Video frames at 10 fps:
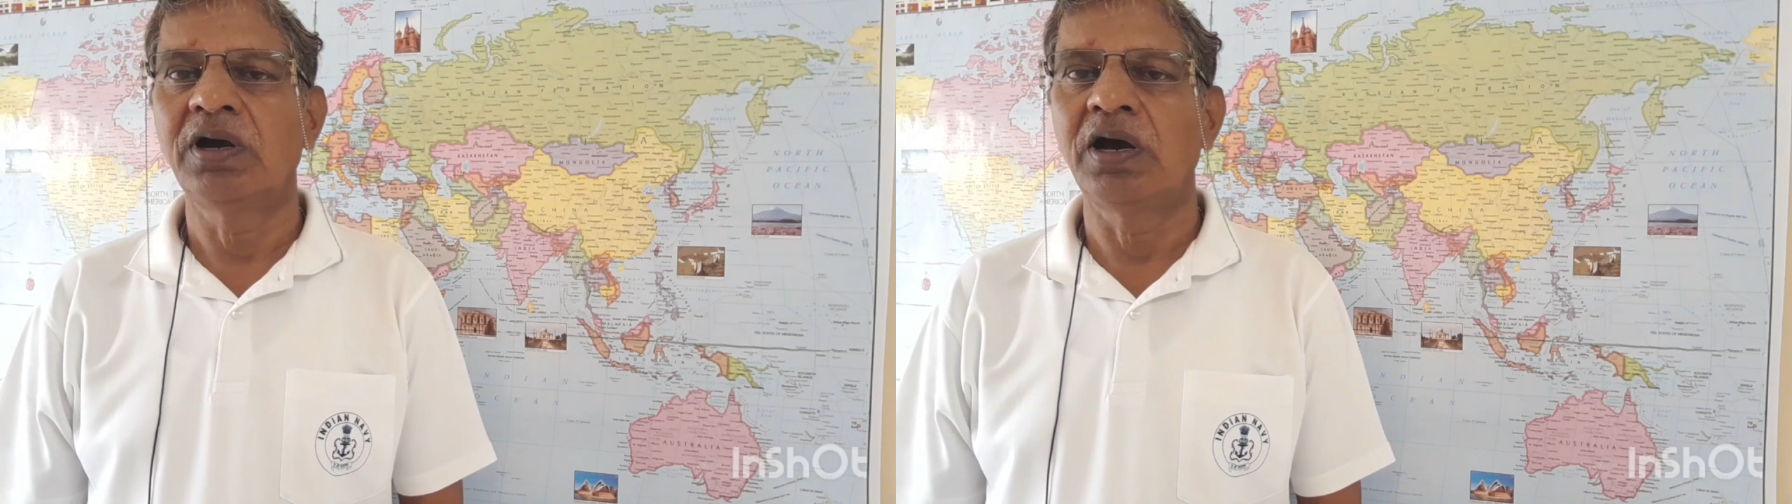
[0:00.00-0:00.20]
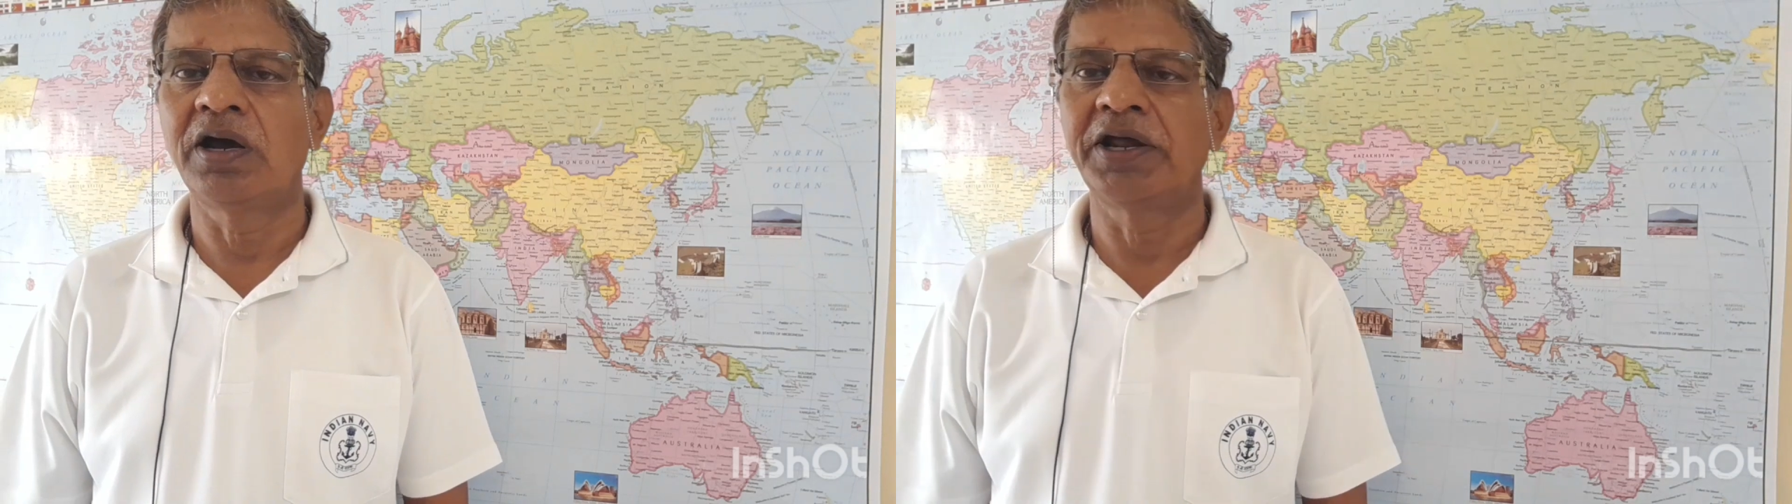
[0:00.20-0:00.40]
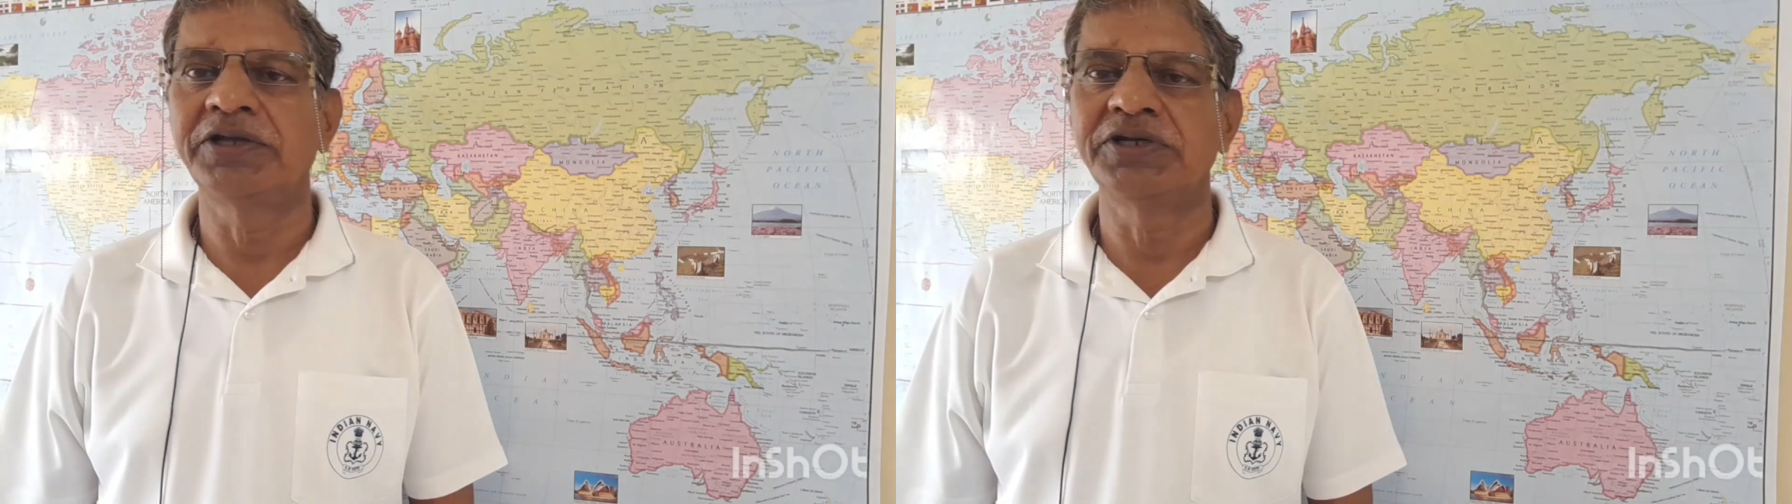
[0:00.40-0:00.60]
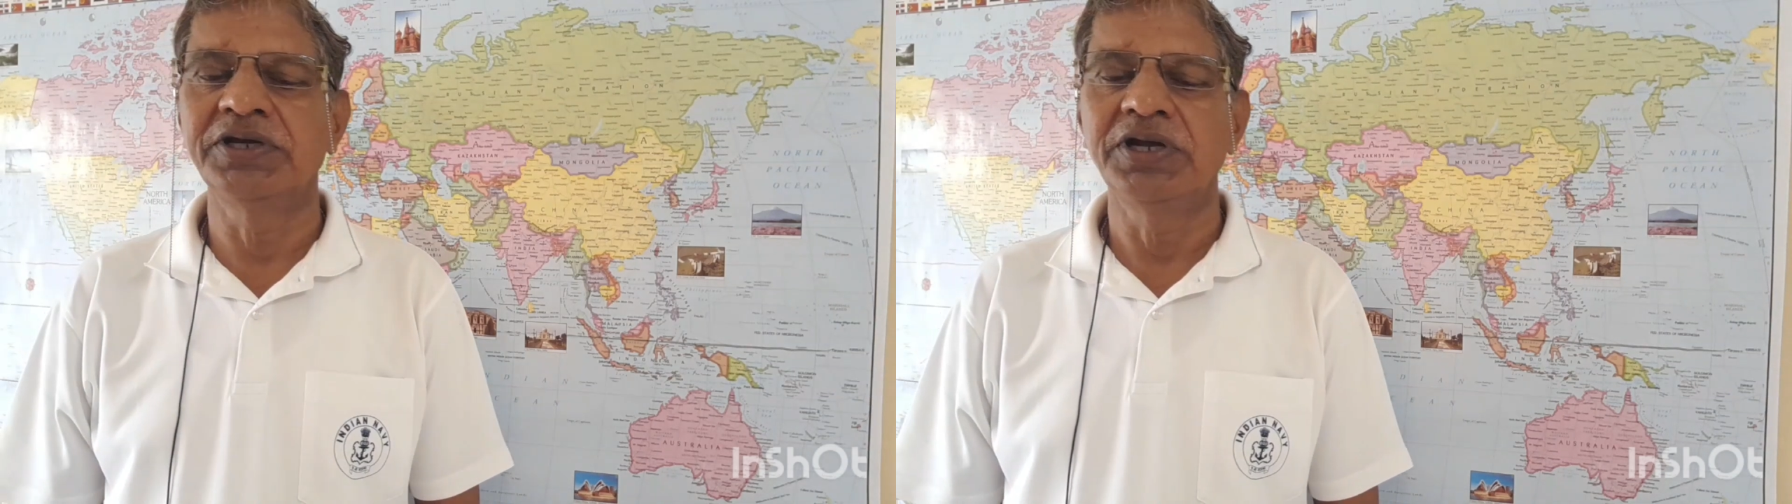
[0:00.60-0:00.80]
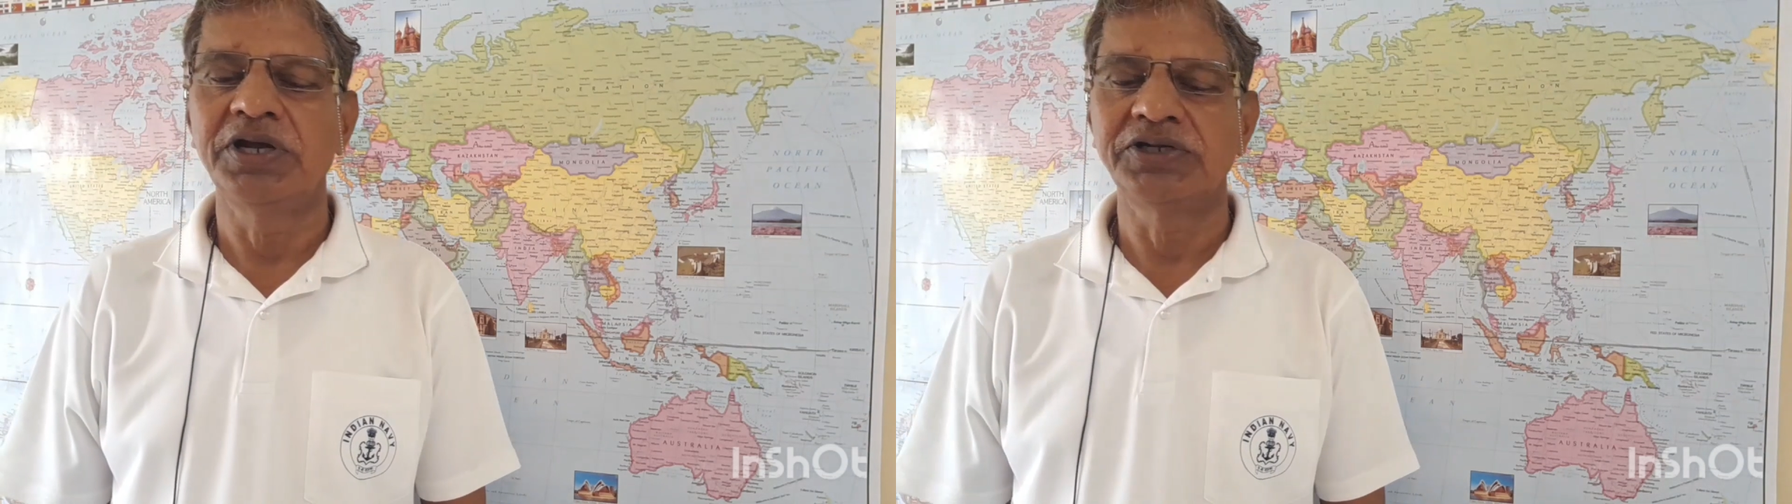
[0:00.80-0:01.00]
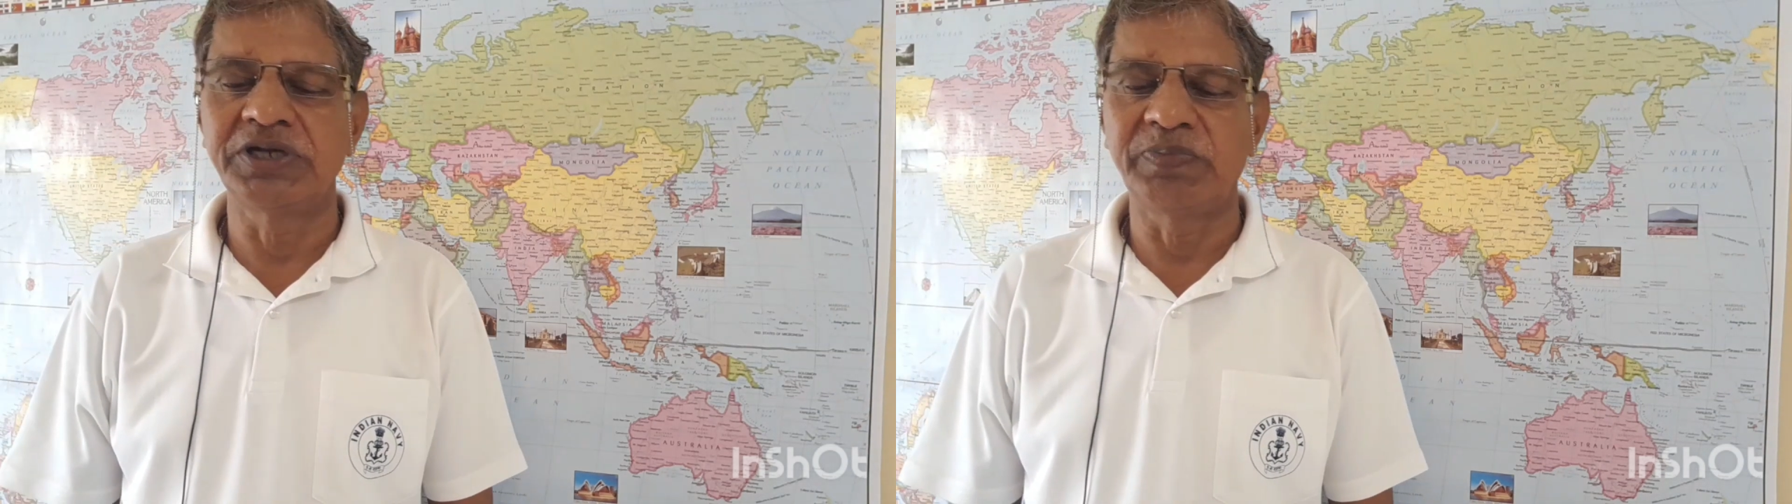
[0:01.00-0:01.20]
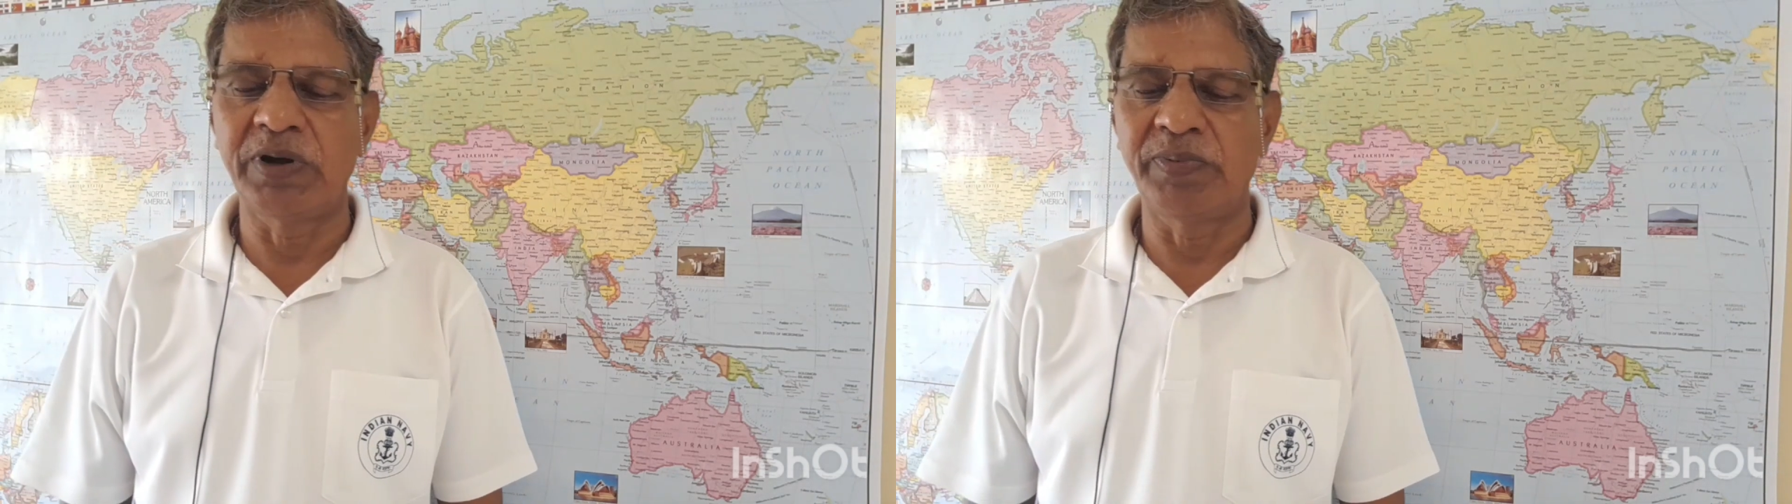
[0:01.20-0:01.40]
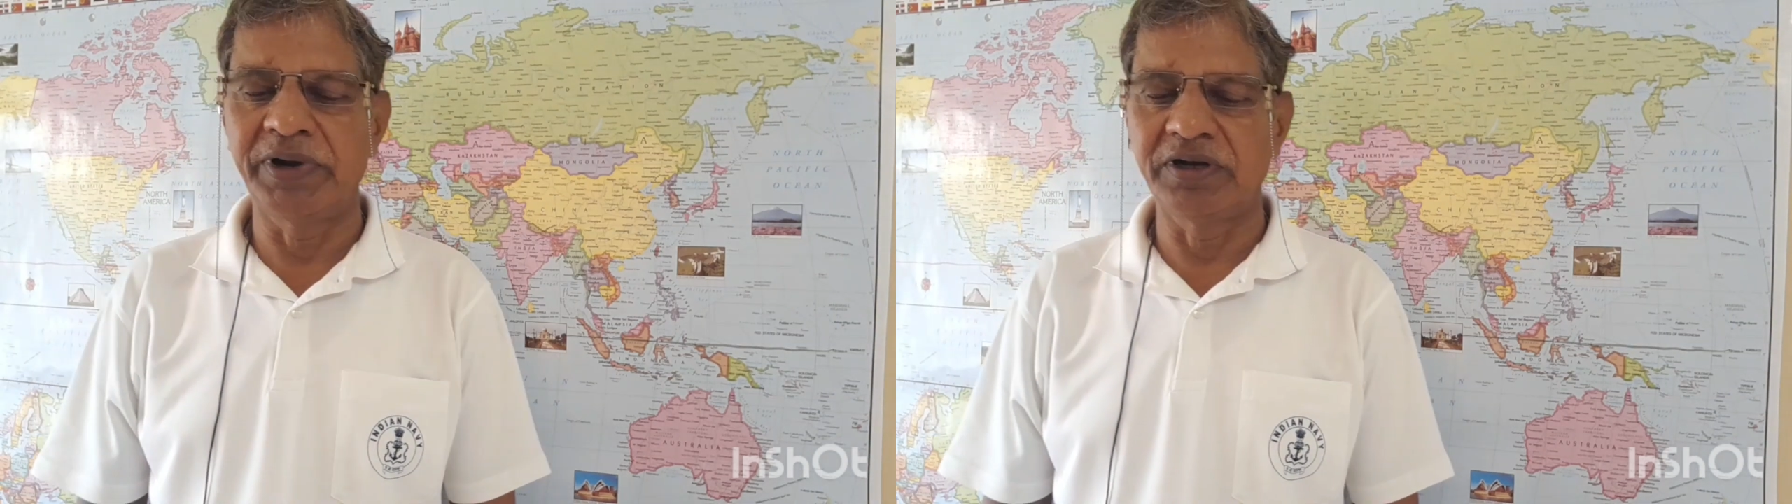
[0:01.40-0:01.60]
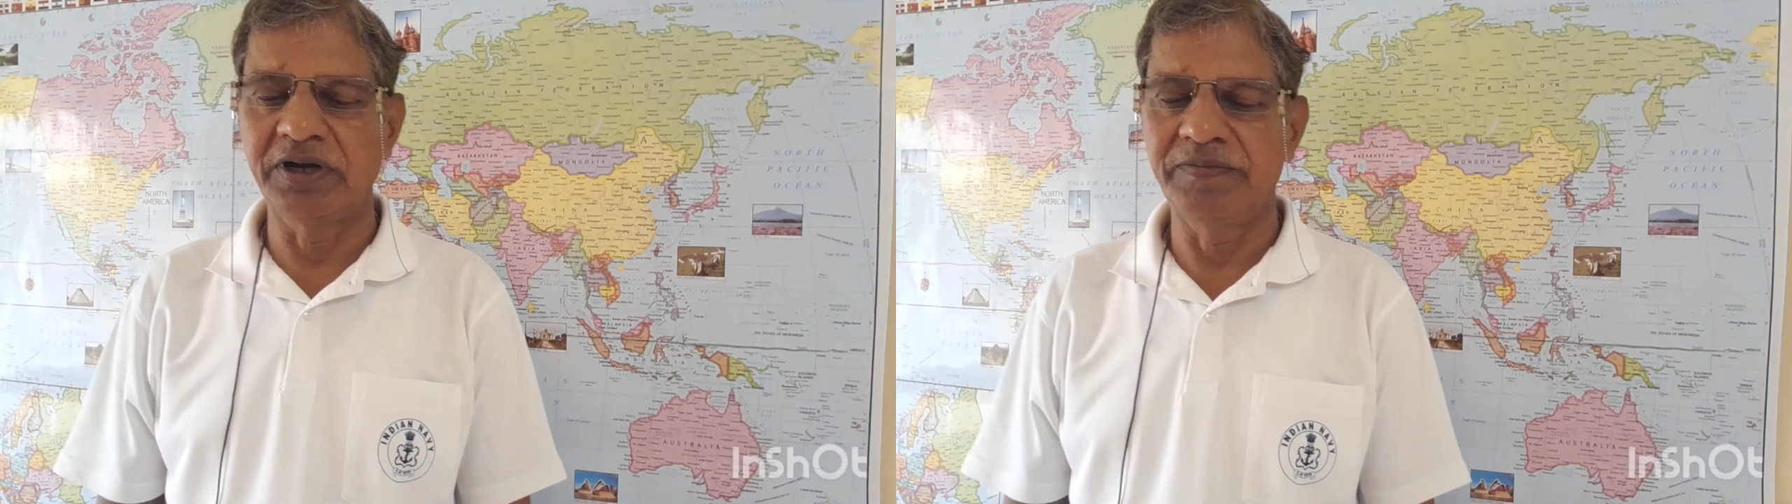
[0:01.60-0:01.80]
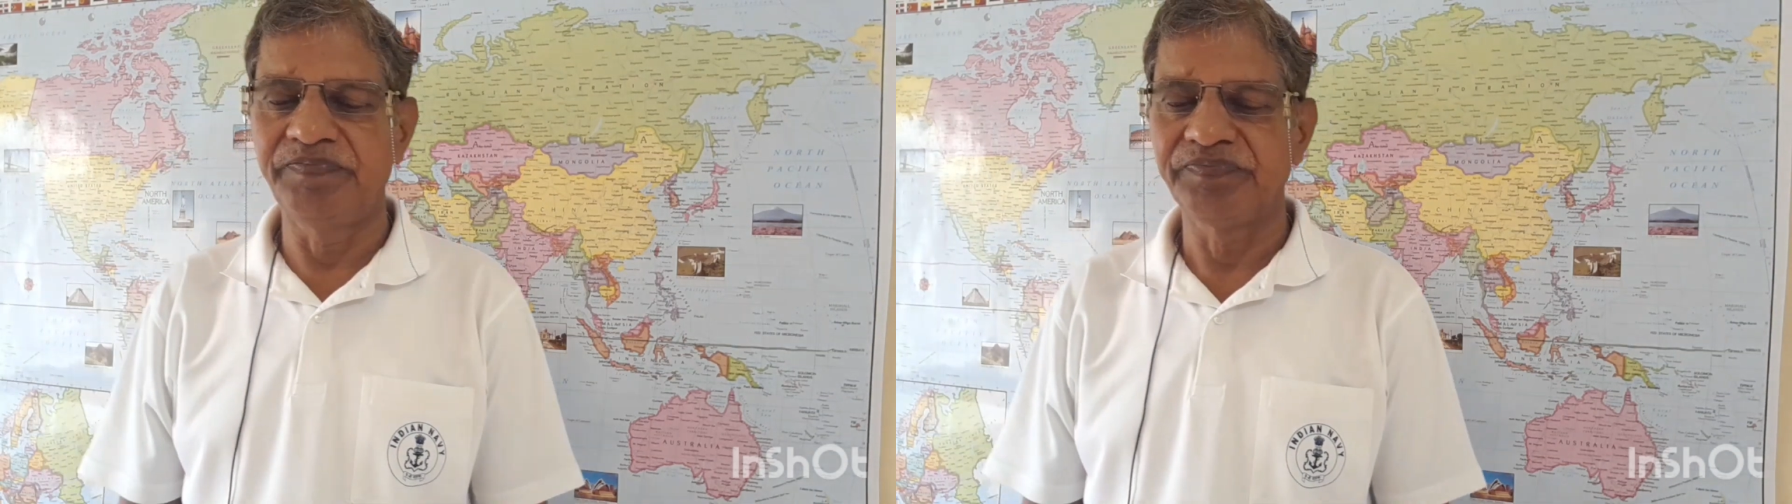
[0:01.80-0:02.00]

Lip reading: or as a ship operator.